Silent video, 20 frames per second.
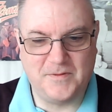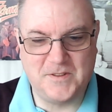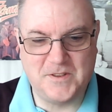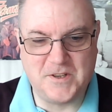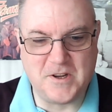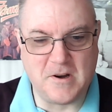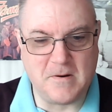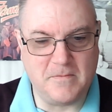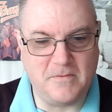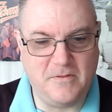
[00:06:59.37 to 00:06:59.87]

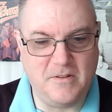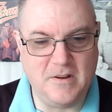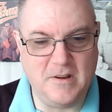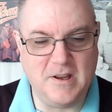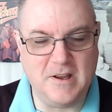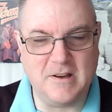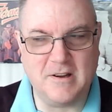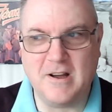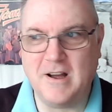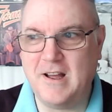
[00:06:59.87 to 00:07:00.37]
top
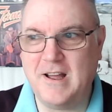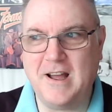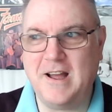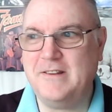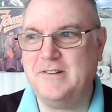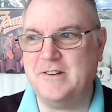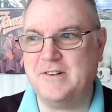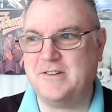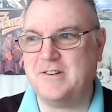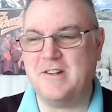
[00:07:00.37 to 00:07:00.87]
fit. I
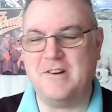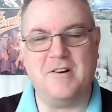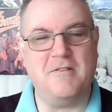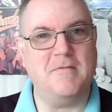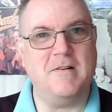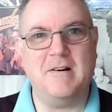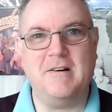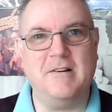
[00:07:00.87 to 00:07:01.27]
just don't know where